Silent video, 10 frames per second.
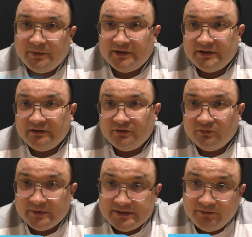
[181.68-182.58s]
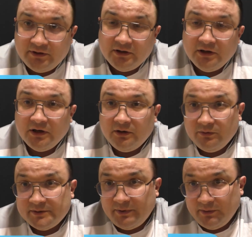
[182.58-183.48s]
treatment of such rashes.
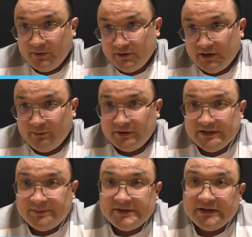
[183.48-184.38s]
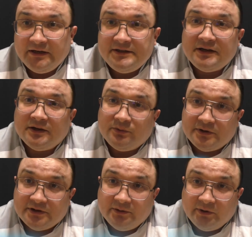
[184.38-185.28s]
We are waiting for
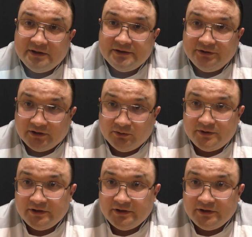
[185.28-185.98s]
you in our clinic.